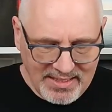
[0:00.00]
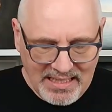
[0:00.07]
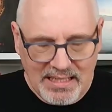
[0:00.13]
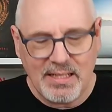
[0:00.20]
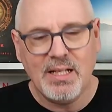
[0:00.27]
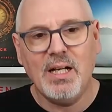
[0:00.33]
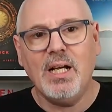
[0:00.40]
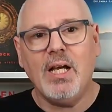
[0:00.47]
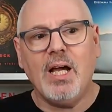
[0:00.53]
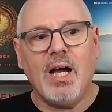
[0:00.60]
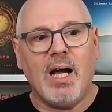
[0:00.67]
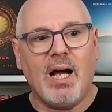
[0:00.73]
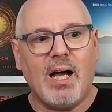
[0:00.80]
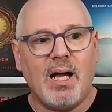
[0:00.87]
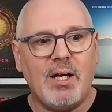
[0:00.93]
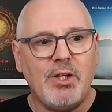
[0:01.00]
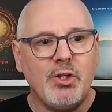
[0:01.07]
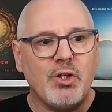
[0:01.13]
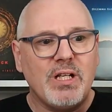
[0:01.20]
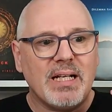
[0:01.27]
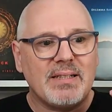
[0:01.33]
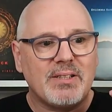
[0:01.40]
Then
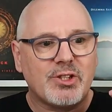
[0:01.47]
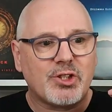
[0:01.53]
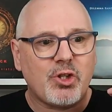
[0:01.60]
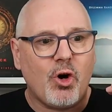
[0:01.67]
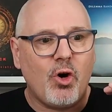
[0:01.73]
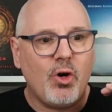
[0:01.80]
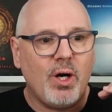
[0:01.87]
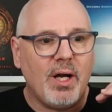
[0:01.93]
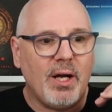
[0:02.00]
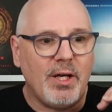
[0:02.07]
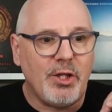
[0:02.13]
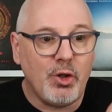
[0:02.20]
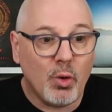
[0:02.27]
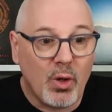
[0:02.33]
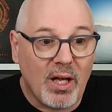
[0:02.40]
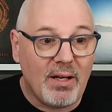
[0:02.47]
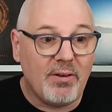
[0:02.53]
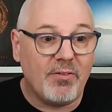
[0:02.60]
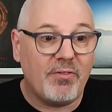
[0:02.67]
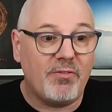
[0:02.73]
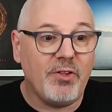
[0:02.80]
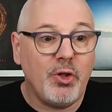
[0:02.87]
you get the song
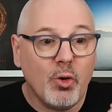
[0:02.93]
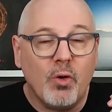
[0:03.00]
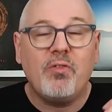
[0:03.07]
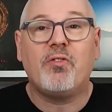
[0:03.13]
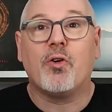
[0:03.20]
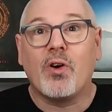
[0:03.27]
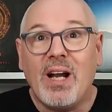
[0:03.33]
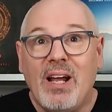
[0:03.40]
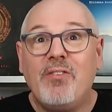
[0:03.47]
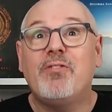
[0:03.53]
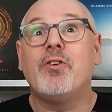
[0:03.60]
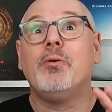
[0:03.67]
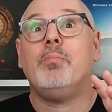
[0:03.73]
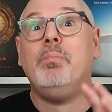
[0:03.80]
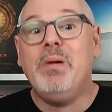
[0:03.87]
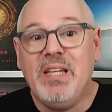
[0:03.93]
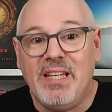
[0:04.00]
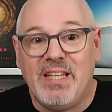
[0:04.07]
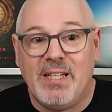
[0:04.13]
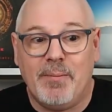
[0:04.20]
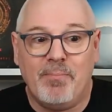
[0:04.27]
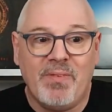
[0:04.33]
You'll Forever
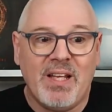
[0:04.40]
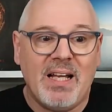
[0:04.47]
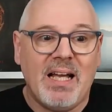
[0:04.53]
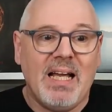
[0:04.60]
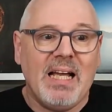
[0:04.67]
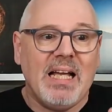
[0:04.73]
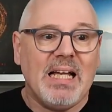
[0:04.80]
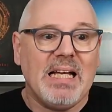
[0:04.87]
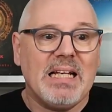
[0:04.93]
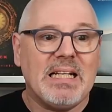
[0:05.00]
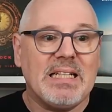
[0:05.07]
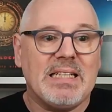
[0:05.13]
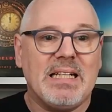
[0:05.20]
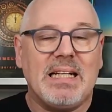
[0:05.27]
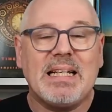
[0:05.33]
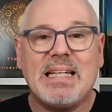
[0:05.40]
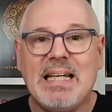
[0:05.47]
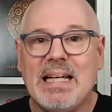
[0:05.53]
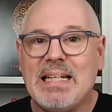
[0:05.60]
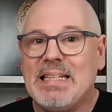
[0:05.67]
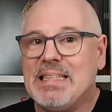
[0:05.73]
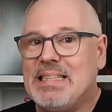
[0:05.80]
Be. And
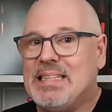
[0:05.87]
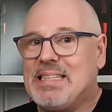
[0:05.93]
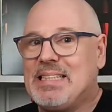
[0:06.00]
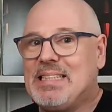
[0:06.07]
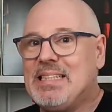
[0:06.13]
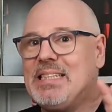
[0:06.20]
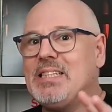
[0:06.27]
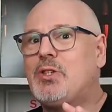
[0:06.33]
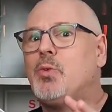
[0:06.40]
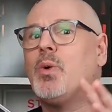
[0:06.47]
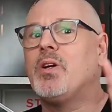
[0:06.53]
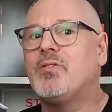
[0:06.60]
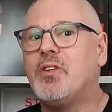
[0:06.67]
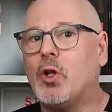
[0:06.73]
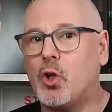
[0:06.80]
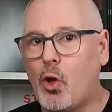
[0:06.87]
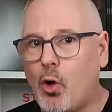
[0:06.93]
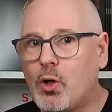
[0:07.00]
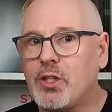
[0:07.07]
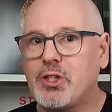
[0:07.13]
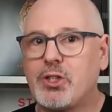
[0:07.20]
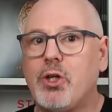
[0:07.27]
again, this is one of the
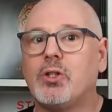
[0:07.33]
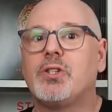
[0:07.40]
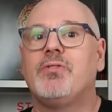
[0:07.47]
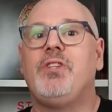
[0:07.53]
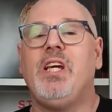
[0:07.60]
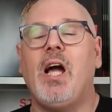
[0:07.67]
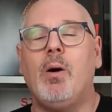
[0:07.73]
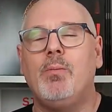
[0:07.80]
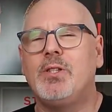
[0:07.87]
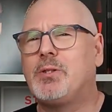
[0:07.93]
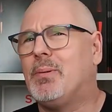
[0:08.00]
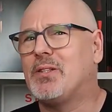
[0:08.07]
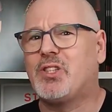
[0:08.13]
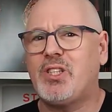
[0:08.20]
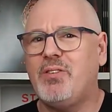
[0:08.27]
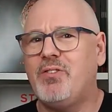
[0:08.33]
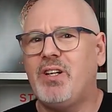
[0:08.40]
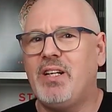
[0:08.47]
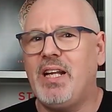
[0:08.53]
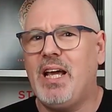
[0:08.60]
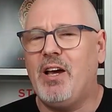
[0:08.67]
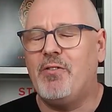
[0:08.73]
longer songs of the album. It's about
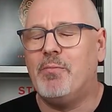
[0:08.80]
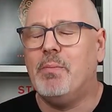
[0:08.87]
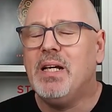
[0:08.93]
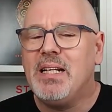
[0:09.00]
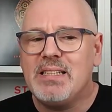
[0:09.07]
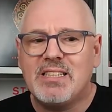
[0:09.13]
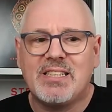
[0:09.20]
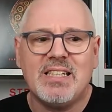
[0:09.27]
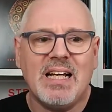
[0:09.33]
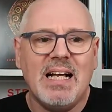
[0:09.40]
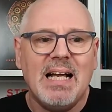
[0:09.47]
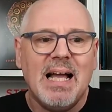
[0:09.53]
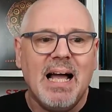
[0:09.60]
7.5 minutes.